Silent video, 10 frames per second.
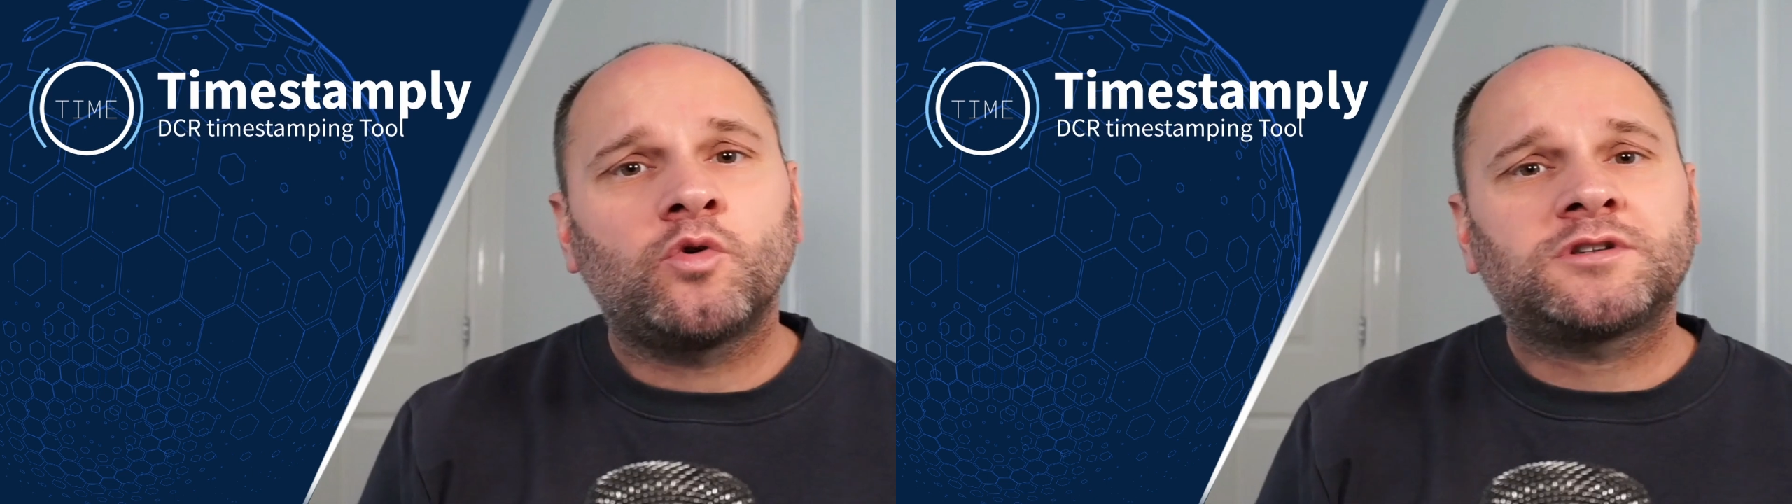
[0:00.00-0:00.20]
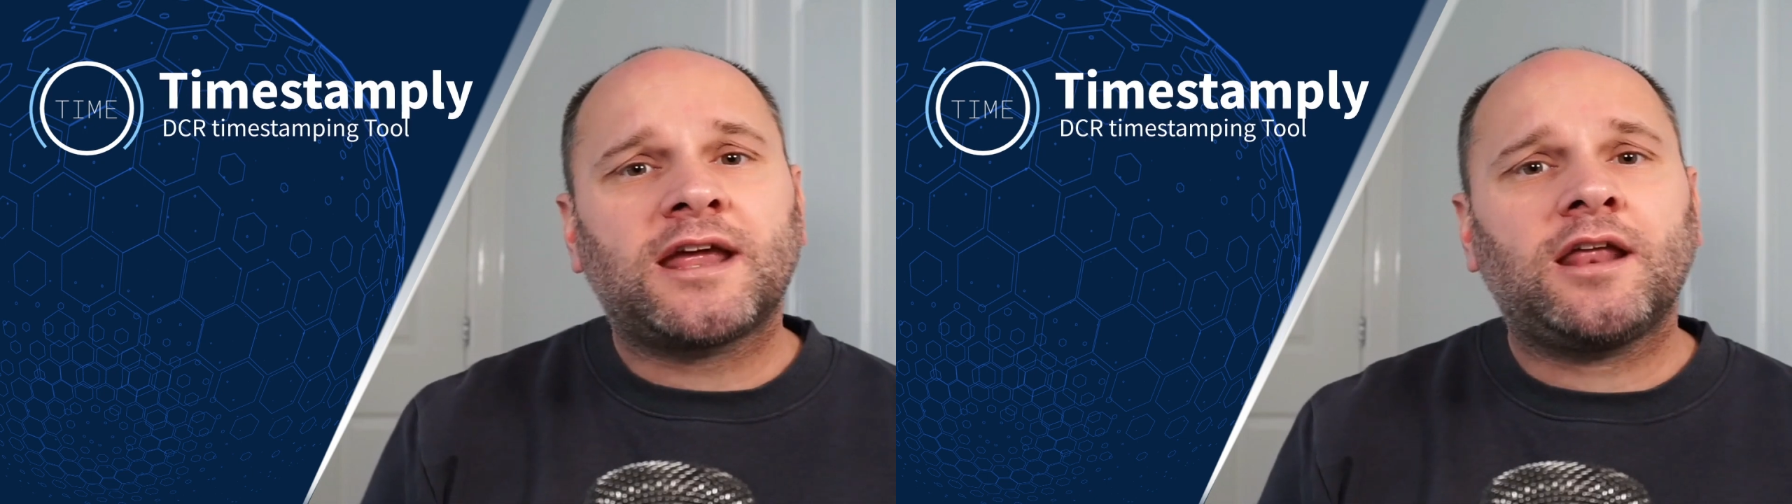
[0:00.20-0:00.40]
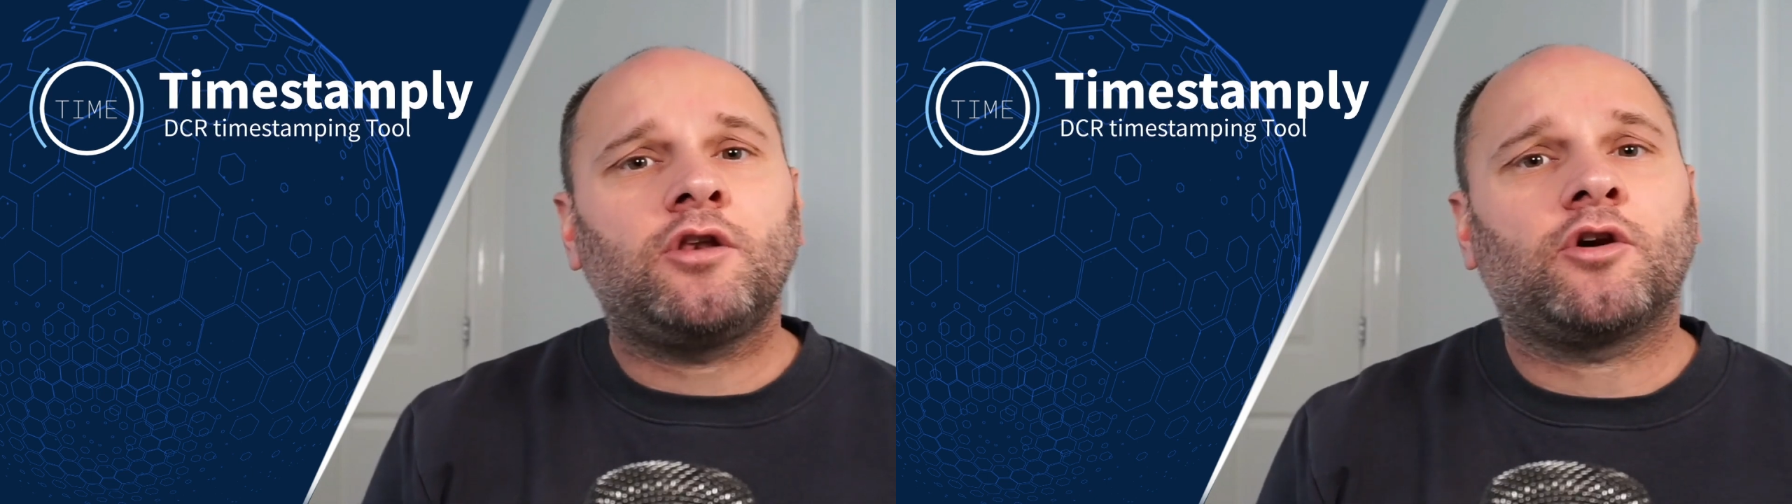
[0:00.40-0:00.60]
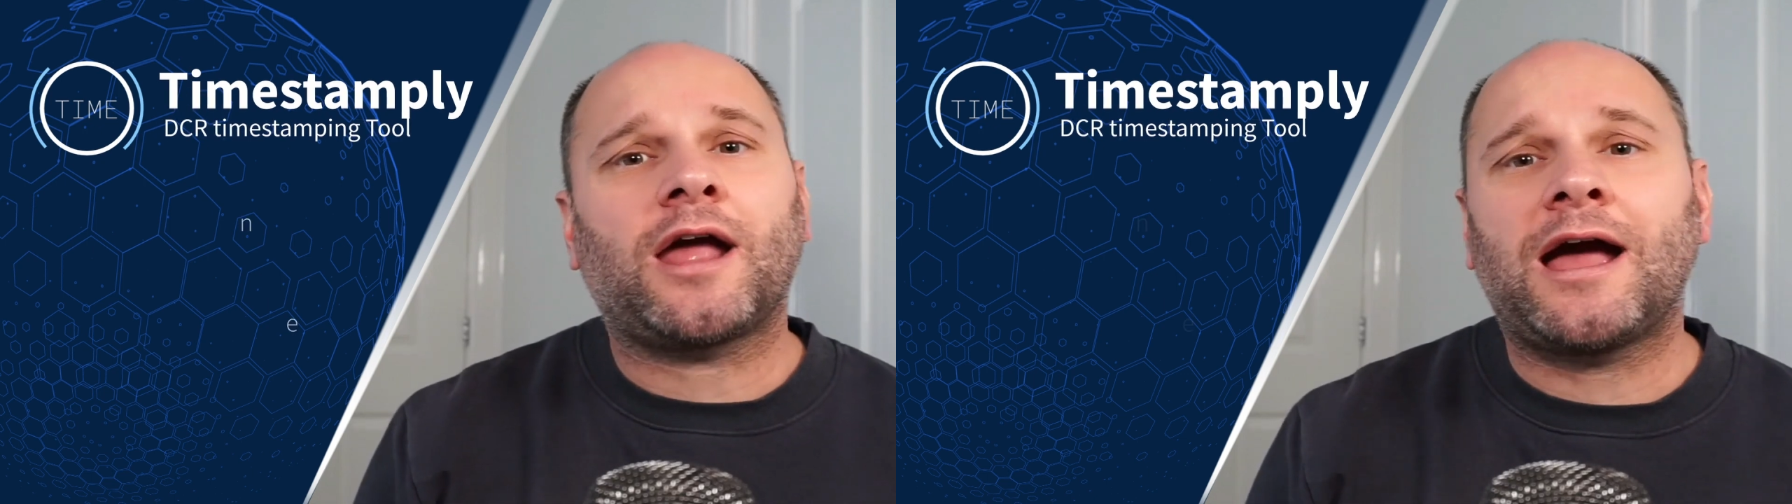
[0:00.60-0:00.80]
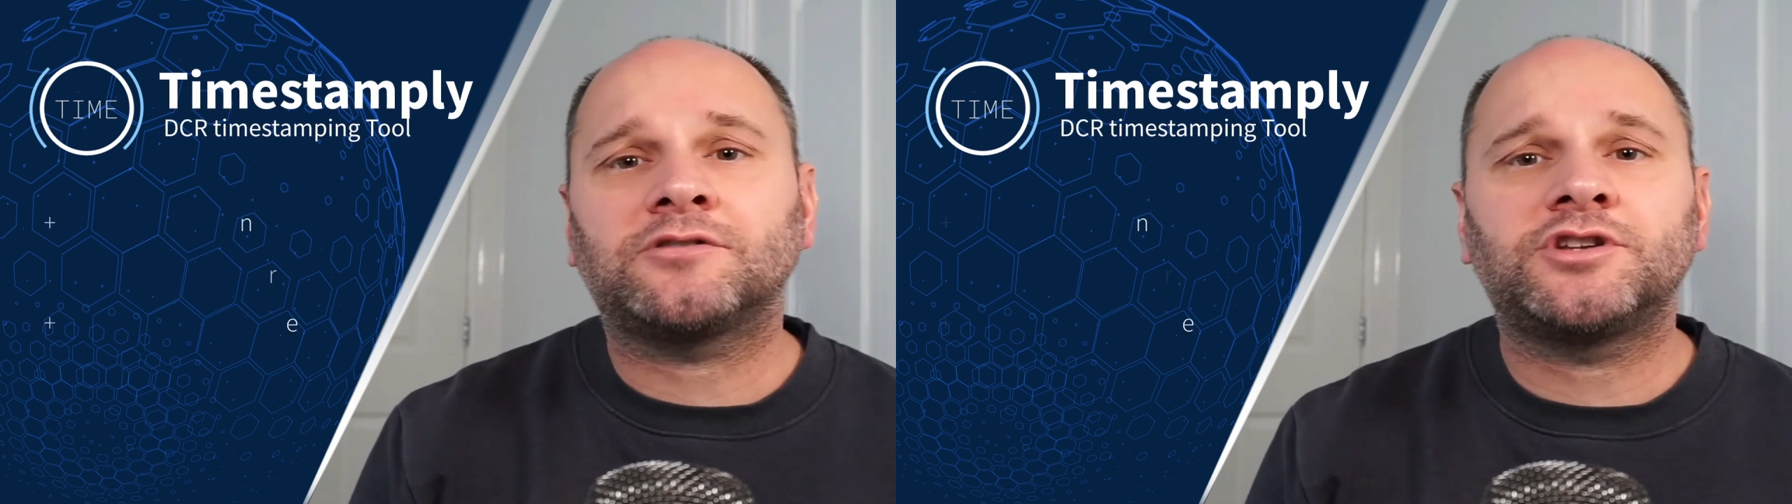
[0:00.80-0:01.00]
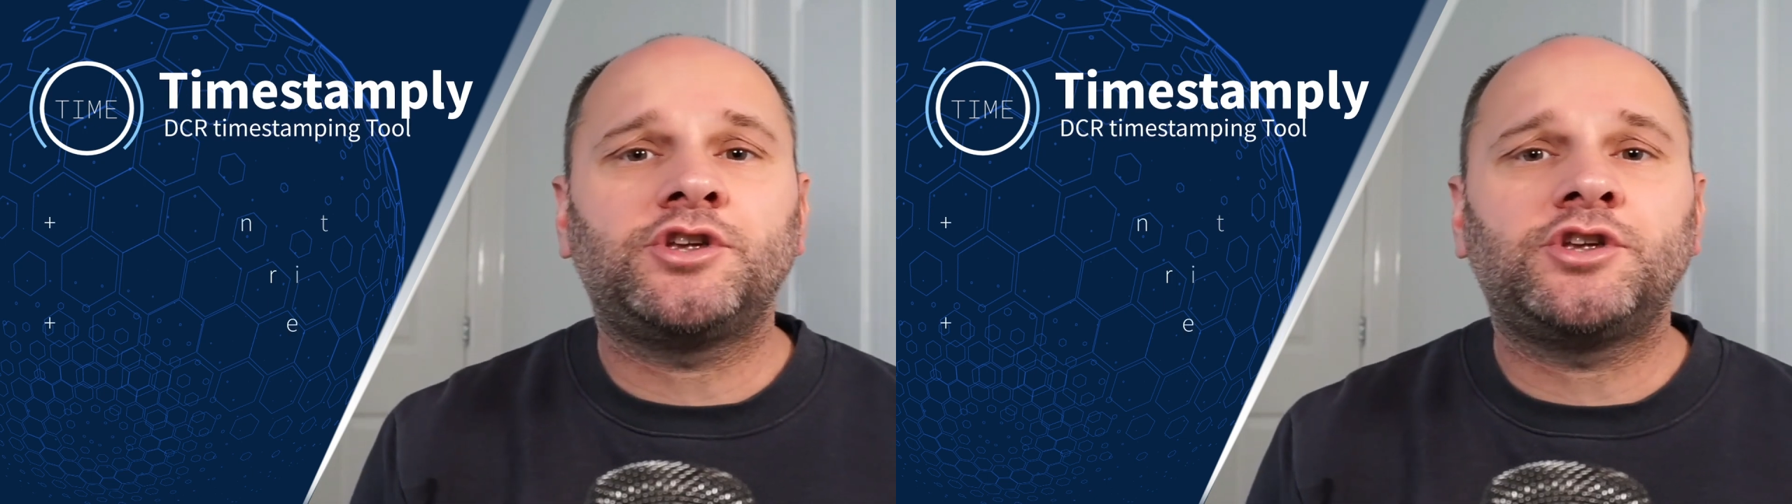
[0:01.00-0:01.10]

we'll take a look at how to